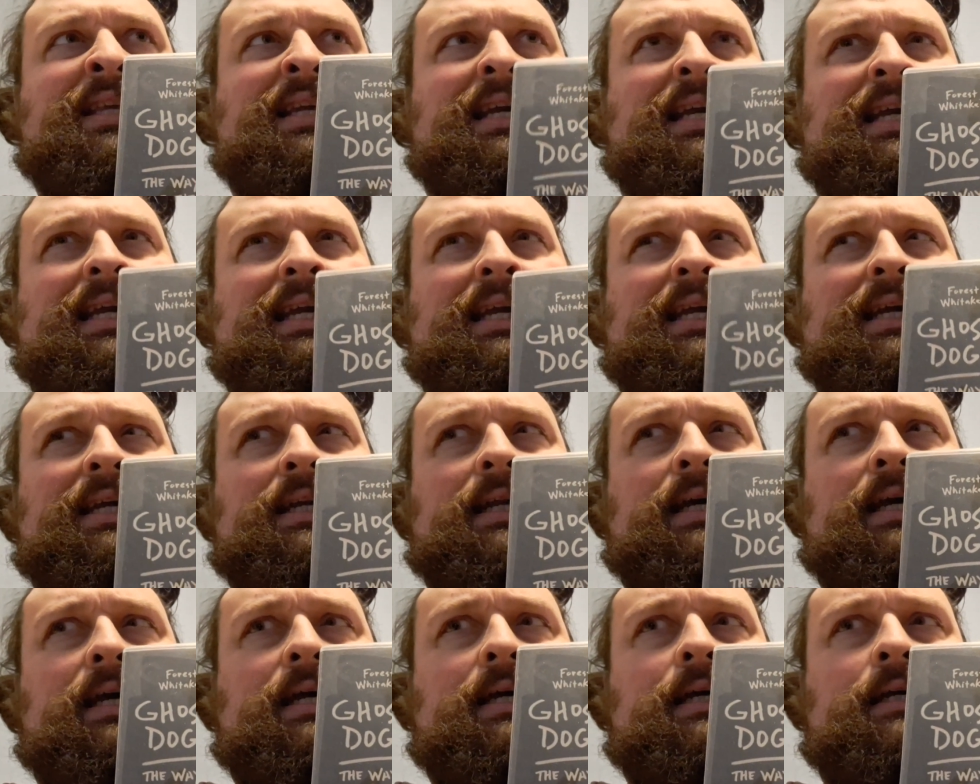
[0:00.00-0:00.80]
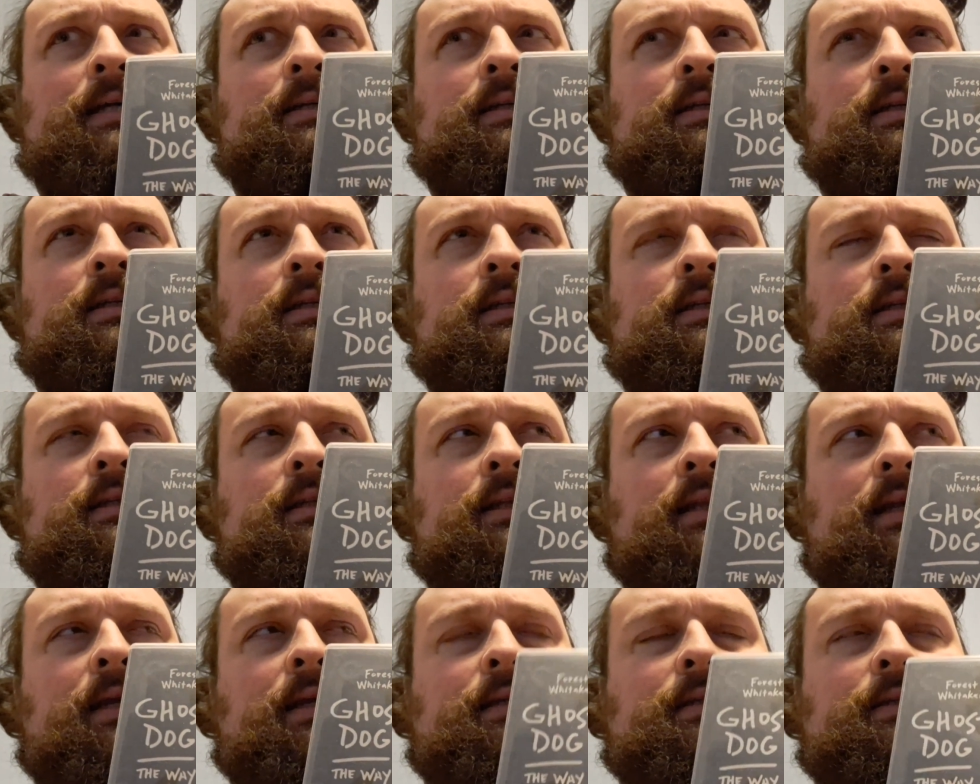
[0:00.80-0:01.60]
and has
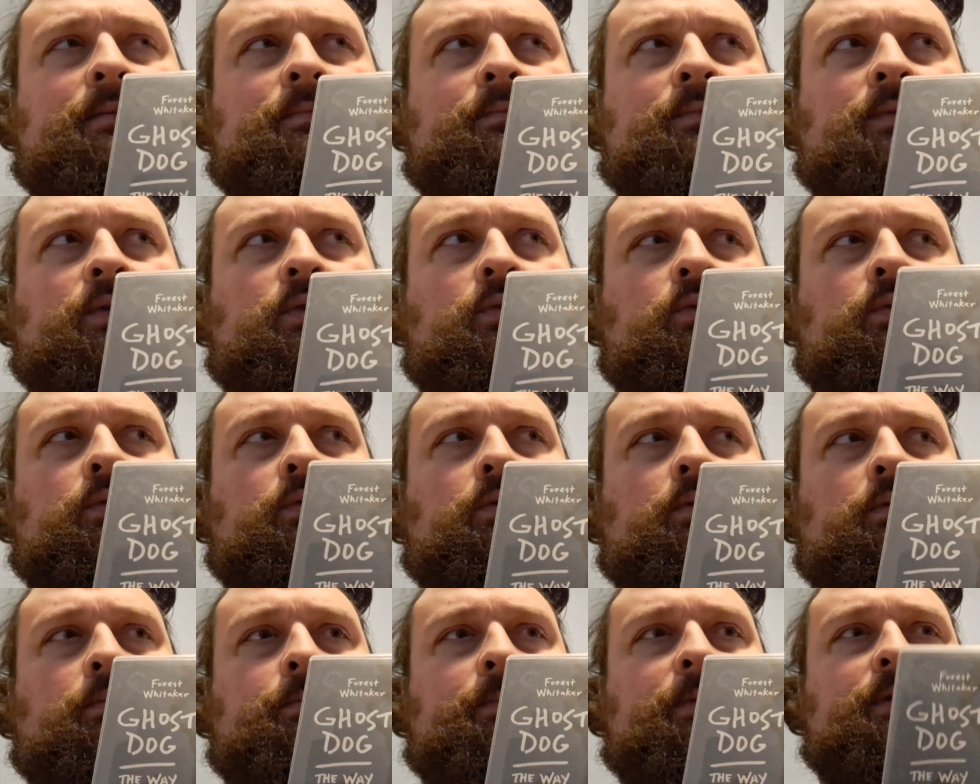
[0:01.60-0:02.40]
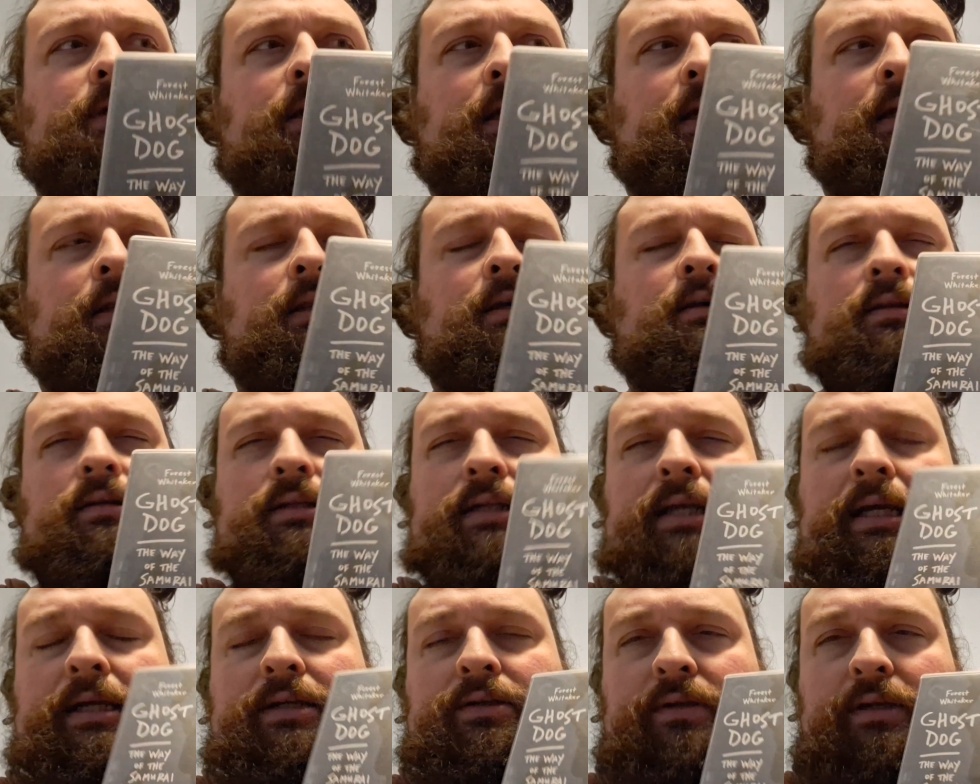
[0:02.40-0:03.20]
like some cool music in there. There's
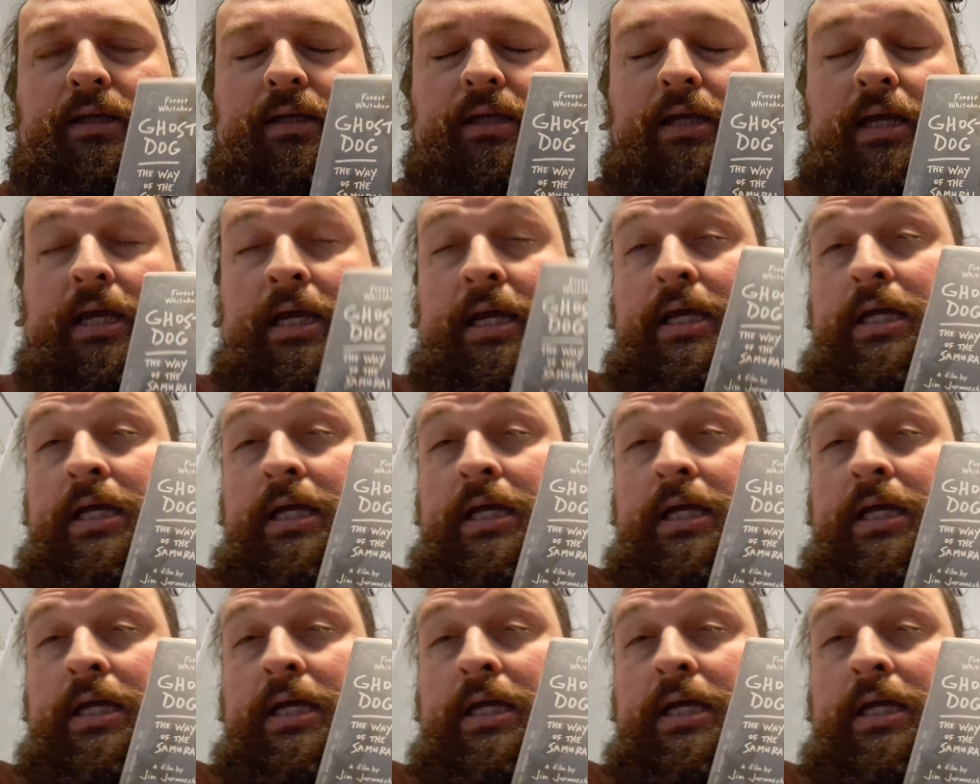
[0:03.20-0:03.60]
actually